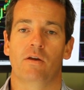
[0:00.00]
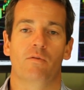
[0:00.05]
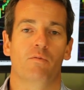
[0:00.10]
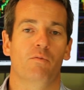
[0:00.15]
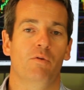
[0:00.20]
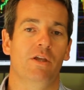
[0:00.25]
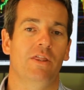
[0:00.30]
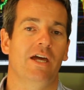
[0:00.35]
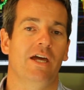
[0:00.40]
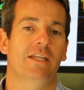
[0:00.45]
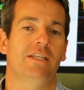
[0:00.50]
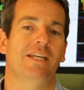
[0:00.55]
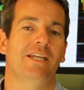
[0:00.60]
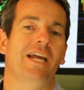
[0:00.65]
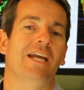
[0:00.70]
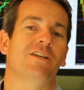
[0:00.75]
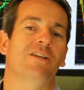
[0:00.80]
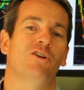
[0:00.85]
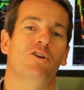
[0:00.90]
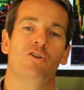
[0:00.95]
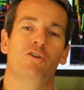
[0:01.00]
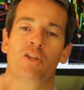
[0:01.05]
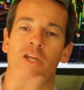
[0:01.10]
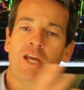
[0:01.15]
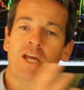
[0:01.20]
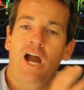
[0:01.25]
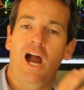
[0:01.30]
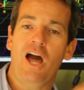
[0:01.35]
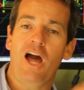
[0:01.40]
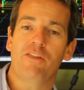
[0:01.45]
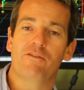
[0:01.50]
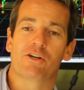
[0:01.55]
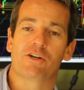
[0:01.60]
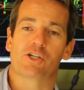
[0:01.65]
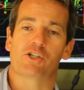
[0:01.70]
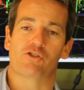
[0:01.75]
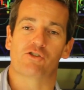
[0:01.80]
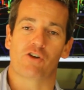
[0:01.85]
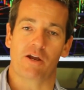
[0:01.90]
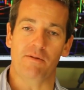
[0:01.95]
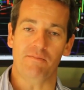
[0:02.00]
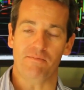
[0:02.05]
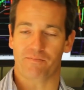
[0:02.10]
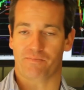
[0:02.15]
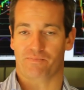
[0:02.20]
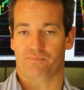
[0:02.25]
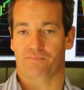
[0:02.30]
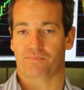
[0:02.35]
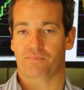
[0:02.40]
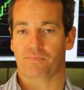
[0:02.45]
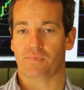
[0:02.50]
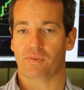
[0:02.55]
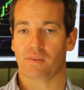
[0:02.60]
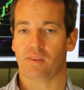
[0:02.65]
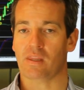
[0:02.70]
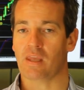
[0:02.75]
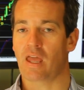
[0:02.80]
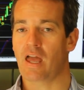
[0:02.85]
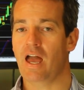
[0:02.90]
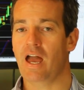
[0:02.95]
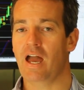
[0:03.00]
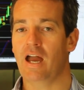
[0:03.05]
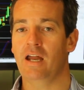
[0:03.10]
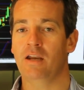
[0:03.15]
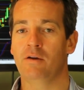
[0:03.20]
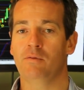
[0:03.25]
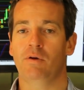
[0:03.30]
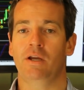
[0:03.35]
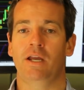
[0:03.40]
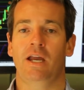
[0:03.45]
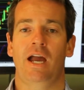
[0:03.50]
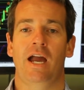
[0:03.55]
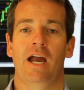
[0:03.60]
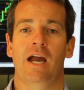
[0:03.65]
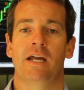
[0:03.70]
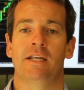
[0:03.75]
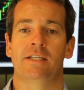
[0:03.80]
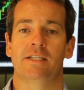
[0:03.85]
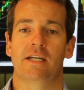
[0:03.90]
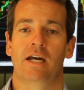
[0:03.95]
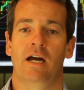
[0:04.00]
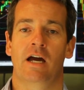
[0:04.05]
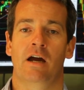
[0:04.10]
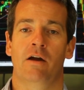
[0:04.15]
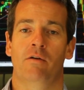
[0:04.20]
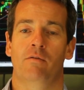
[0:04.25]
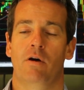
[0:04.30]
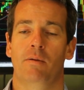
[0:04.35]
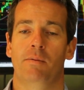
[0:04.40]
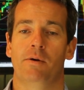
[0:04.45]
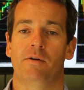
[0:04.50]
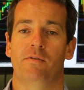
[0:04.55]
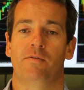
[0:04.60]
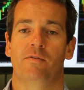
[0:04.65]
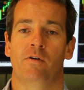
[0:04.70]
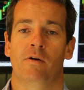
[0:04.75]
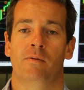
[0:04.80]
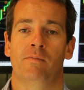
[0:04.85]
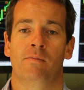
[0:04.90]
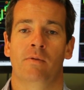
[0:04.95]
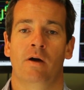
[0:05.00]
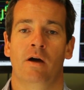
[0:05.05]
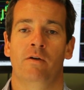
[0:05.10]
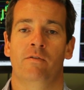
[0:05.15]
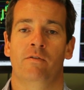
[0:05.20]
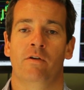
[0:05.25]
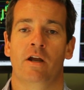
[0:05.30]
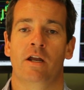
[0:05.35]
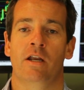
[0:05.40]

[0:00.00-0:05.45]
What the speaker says: We then take to the other extreme, and we had Robert from over